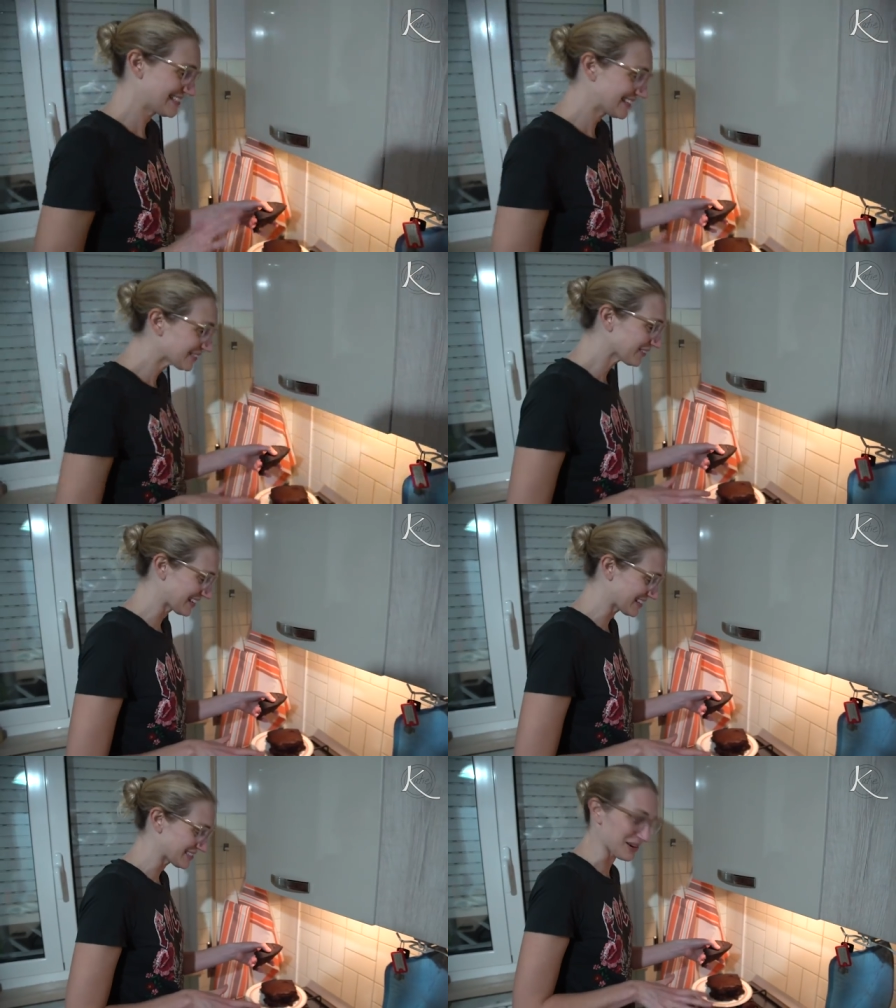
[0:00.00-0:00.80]
deal
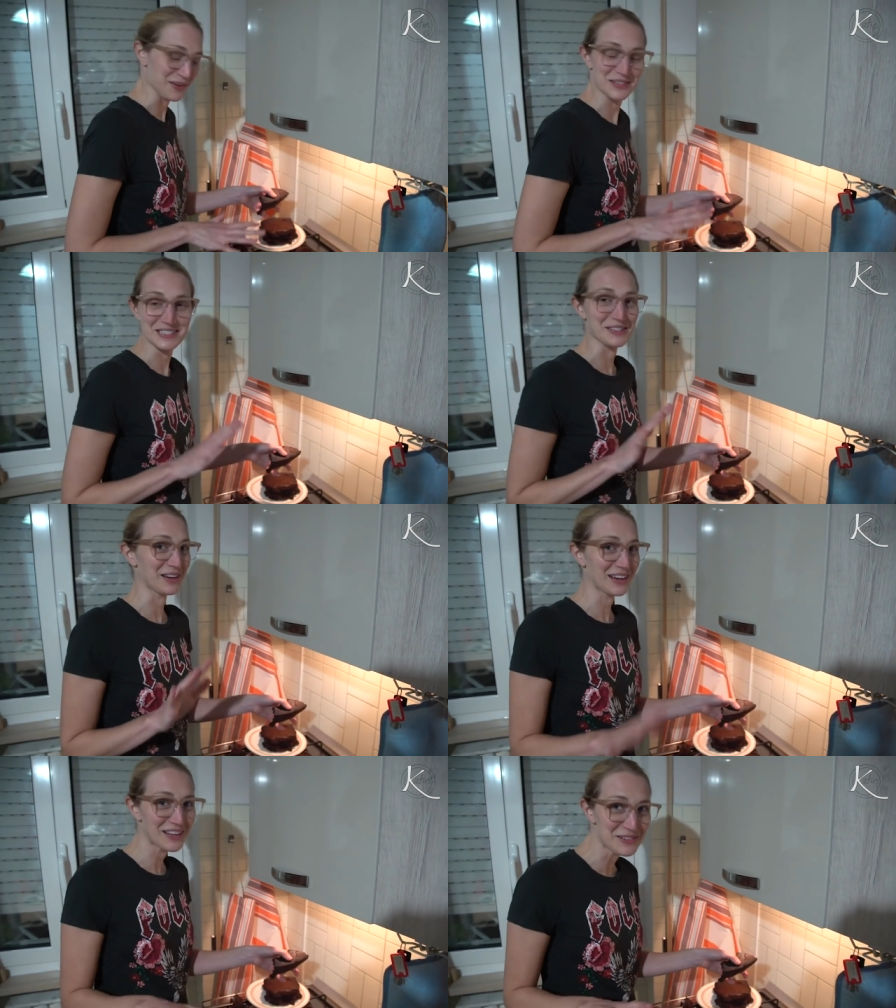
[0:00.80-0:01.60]
is, you know,
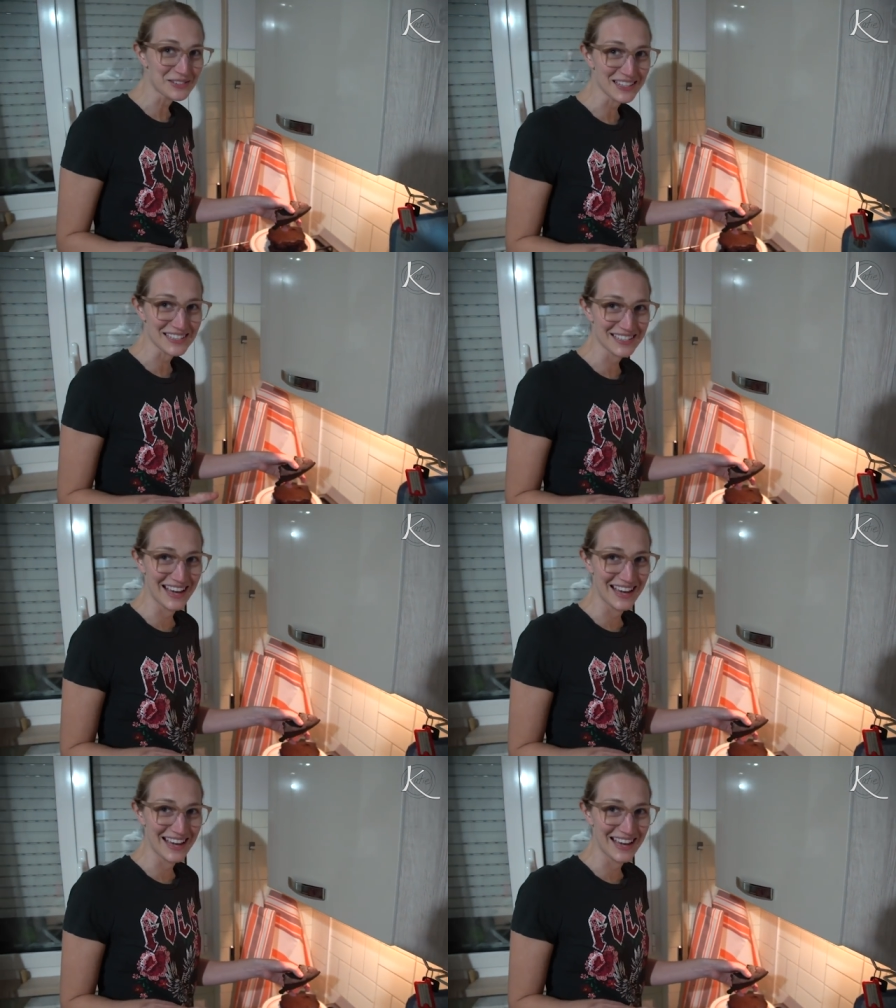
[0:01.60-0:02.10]
still getting used to this